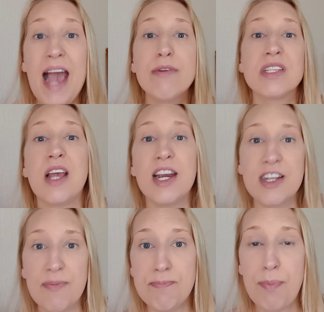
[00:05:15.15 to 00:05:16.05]
outside
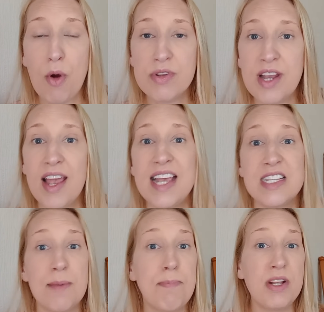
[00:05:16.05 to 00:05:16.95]
of Bognor
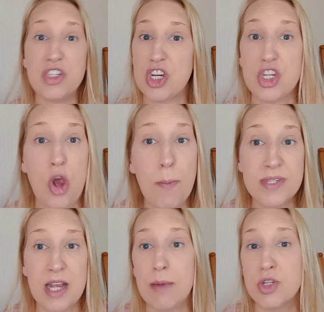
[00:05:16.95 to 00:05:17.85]
is a bunch of
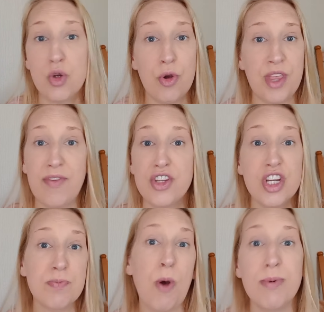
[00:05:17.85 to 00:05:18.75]
shops that I'm sure that if you
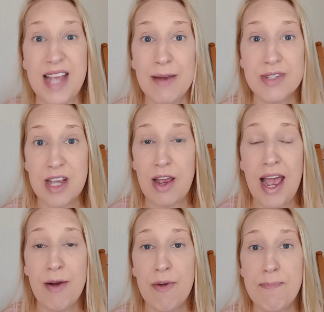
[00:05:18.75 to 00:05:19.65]
just popped out
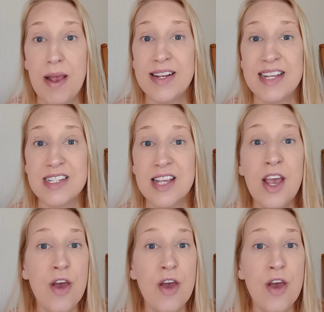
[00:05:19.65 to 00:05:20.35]
of Butlins